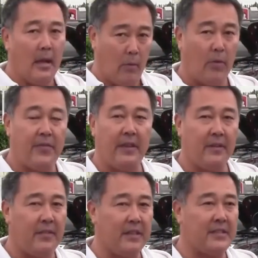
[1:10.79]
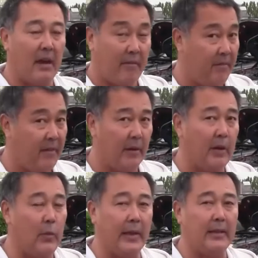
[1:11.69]
We'll figure things out very
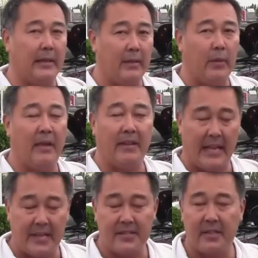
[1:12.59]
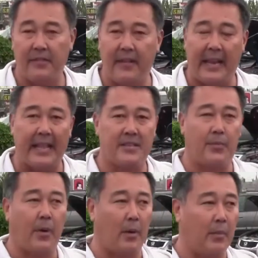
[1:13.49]
quickly. We have an excellent finance
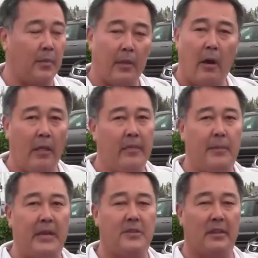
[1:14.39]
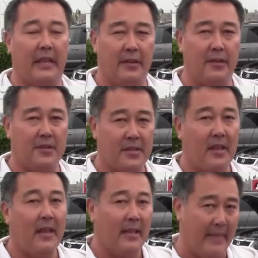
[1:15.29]
department with all of the major lenders.
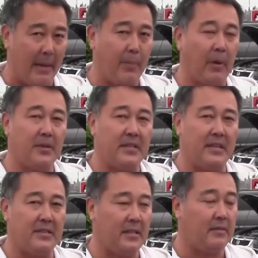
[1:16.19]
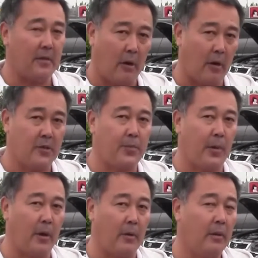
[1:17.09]
That part's easy. The hardest
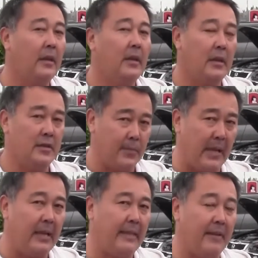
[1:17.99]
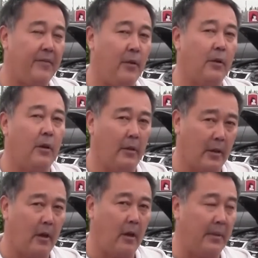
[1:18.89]
part is making that phone call to
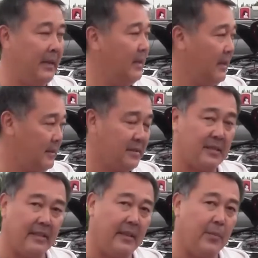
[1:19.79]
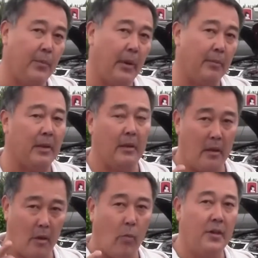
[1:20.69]
call me to set the appointment.
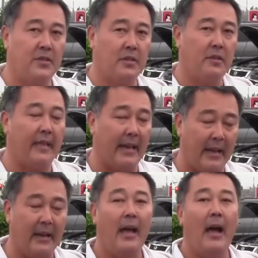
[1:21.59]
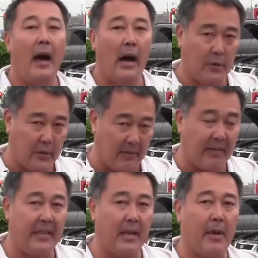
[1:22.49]
Once you do that, I'll do
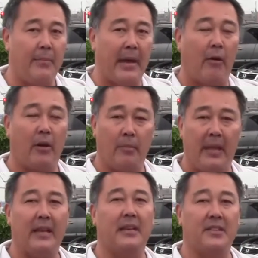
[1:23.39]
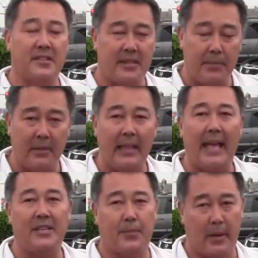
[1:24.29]
everything in my power to make it as simple
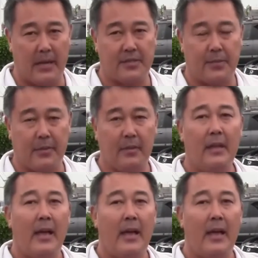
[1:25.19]
as possible.